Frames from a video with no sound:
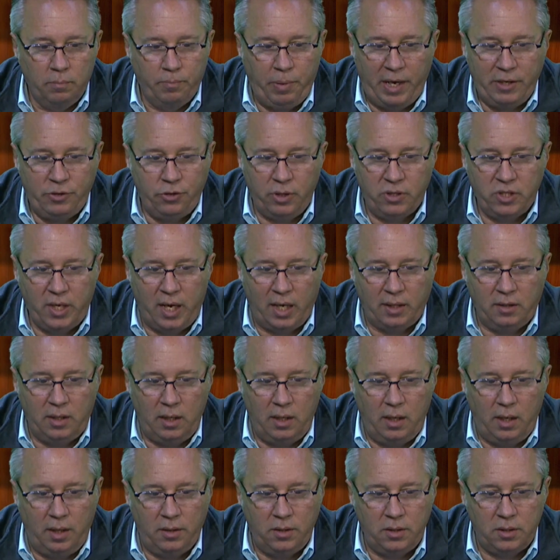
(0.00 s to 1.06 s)
Patriots got the
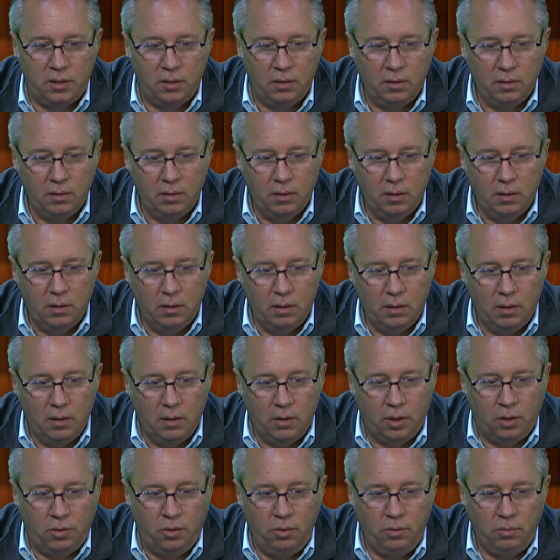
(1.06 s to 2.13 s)
East.
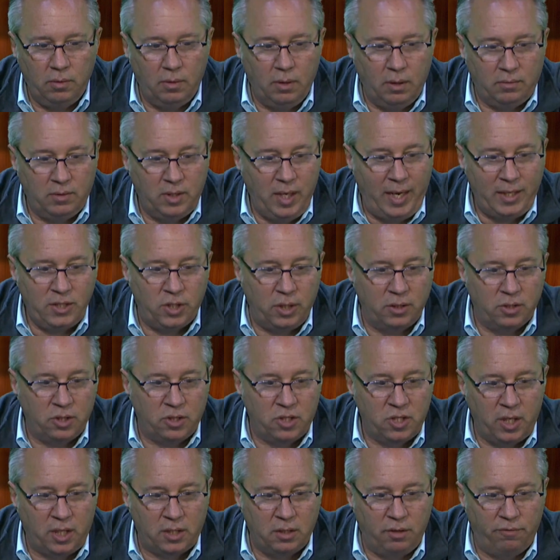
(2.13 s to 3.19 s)
The Texans are
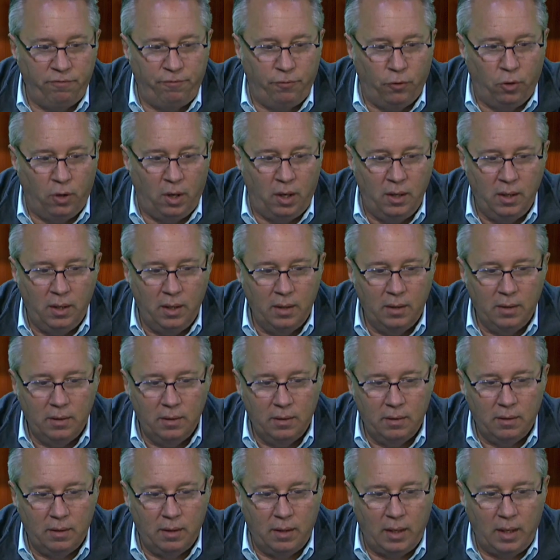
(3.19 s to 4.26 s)
6-4
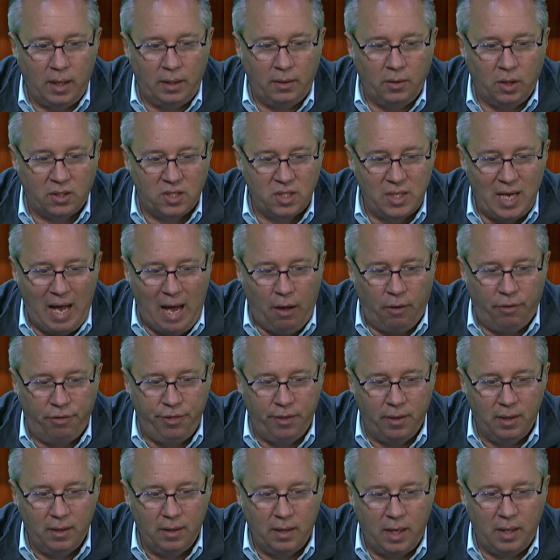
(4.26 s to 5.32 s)
in the South.
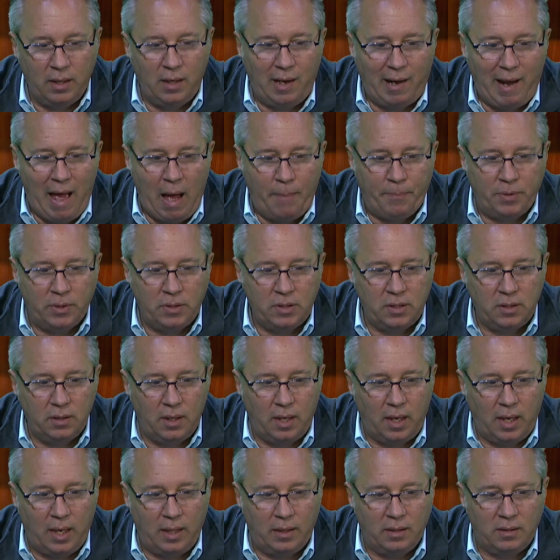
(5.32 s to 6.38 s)
Indianapolis
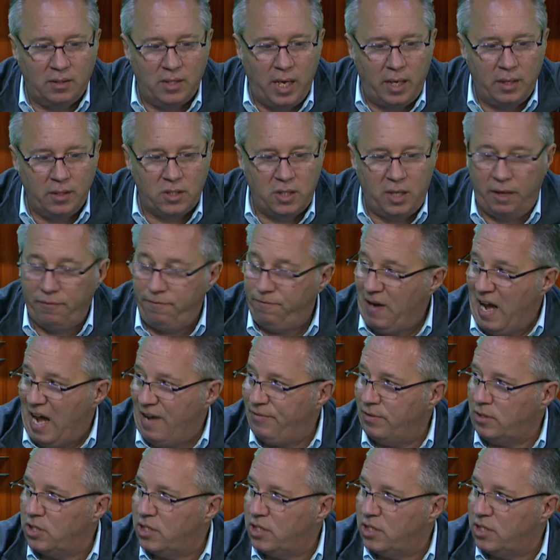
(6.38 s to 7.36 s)
and Tennessee at 5-6.